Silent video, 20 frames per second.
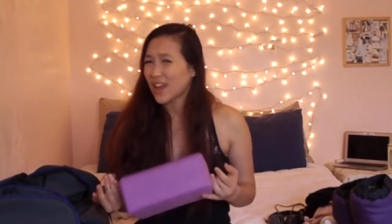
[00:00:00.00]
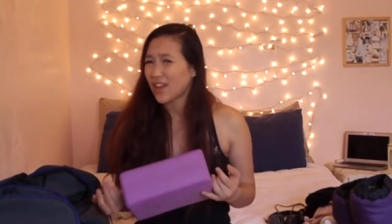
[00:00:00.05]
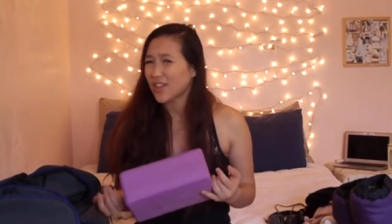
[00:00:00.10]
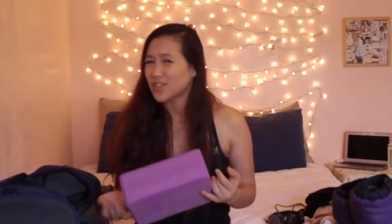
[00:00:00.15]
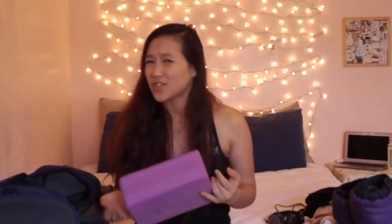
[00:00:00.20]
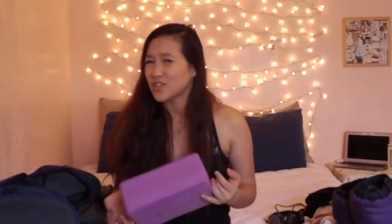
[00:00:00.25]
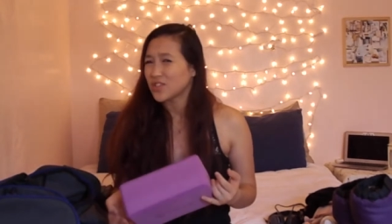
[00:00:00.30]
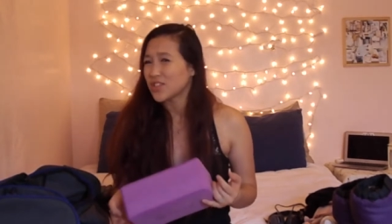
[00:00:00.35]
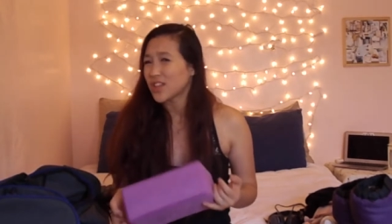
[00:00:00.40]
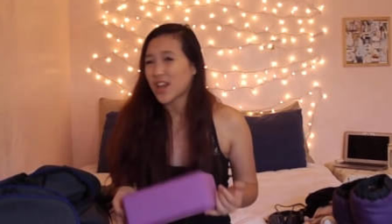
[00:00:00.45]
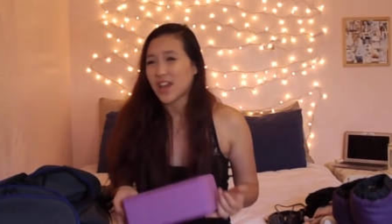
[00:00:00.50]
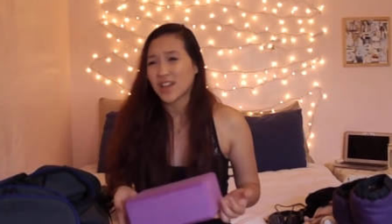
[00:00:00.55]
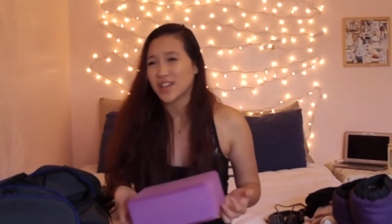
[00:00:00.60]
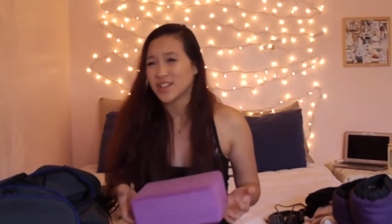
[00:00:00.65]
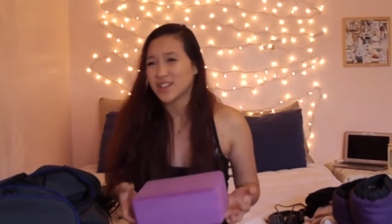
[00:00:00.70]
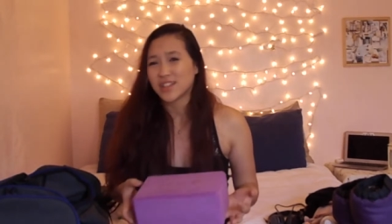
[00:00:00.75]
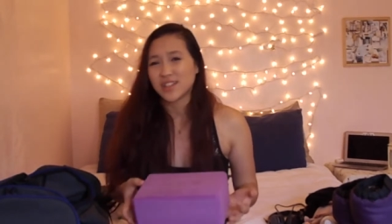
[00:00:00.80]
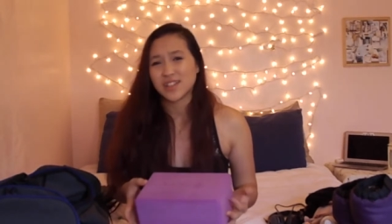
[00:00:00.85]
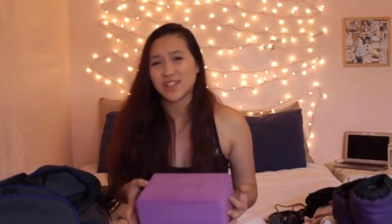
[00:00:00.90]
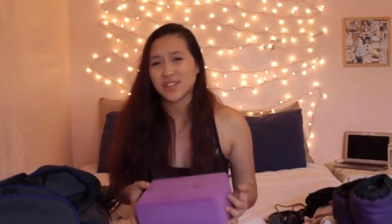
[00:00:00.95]

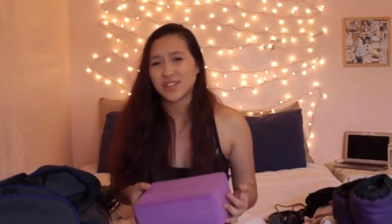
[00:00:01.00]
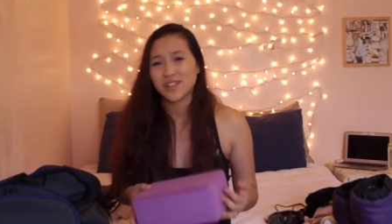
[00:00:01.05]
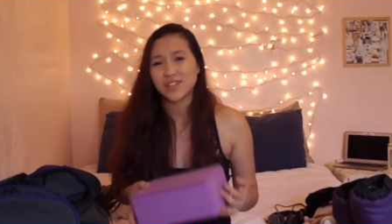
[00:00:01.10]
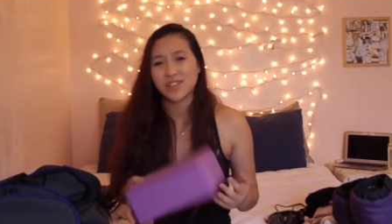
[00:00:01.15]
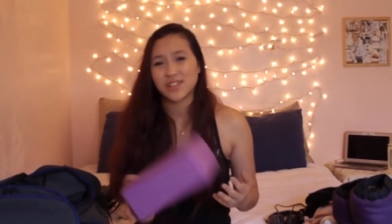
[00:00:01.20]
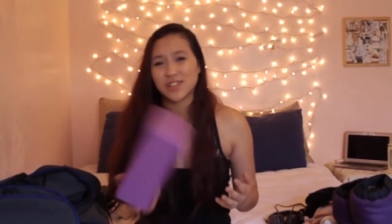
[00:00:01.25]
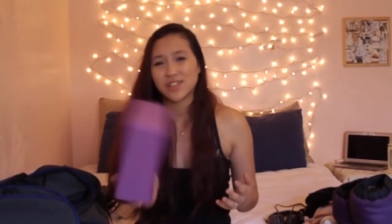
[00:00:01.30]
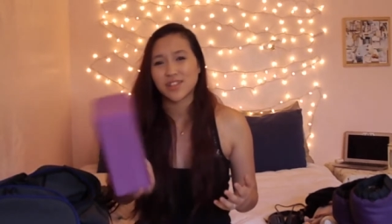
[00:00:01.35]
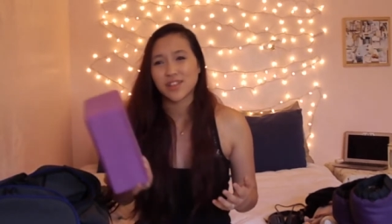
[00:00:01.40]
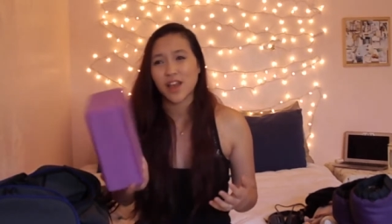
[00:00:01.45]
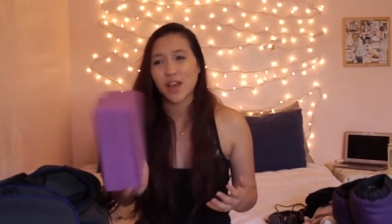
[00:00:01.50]
exercises.